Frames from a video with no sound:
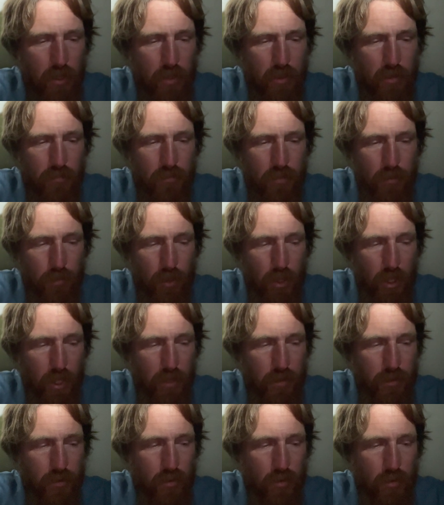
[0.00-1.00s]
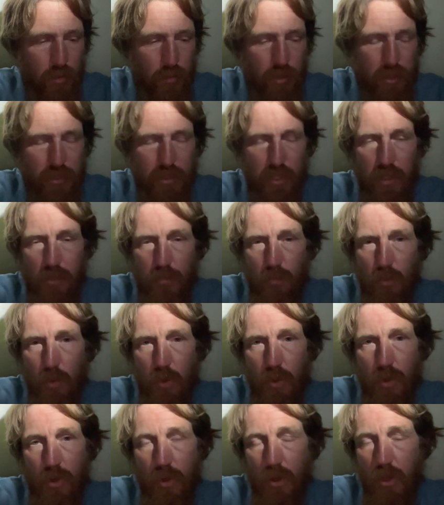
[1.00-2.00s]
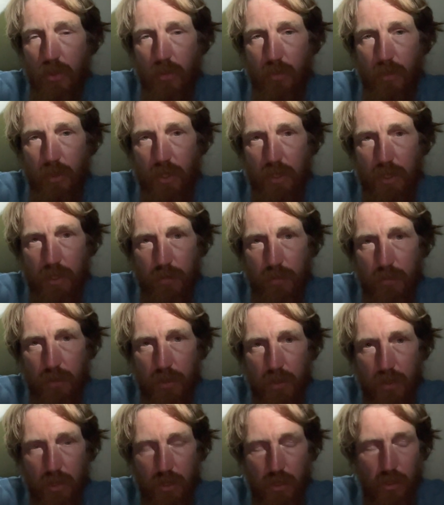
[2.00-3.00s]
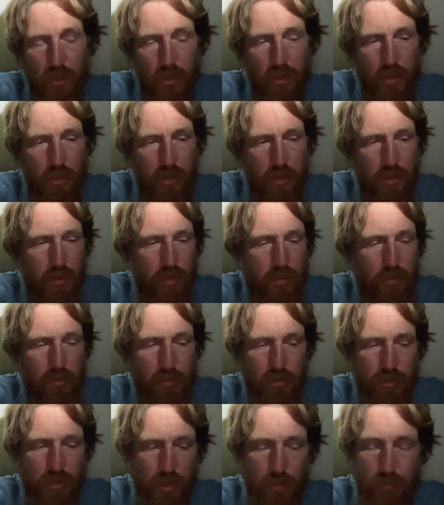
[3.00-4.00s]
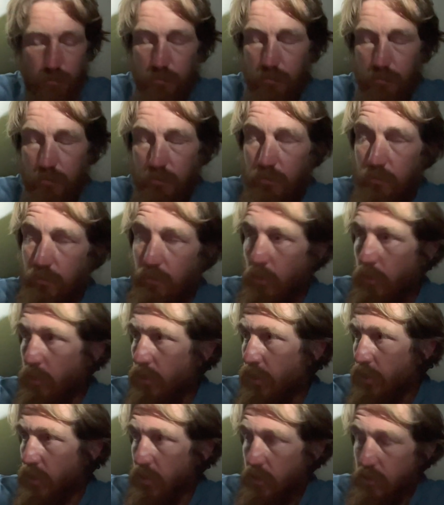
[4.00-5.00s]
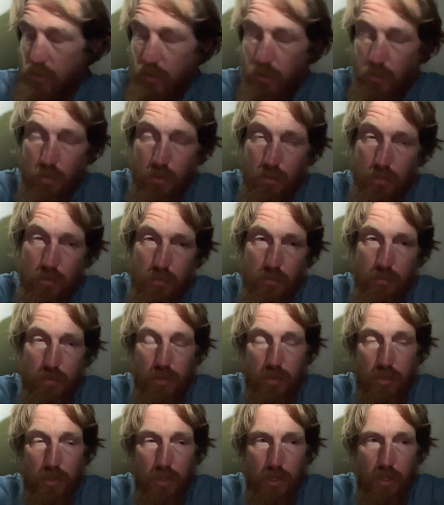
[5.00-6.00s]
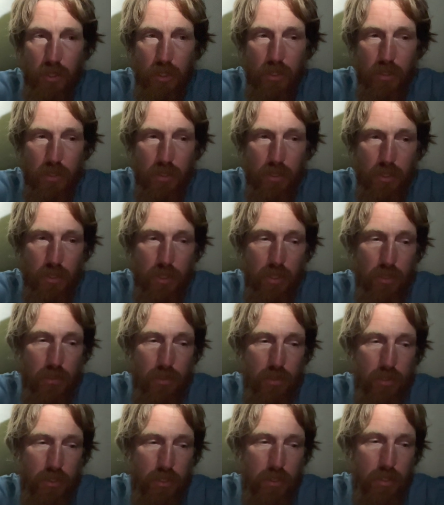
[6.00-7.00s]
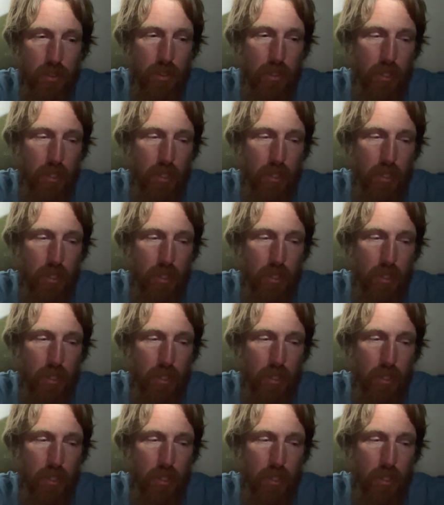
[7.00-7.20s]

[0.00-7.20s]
from the Idaho-Montana border all the way up here, which I'm 4 days north of Helena.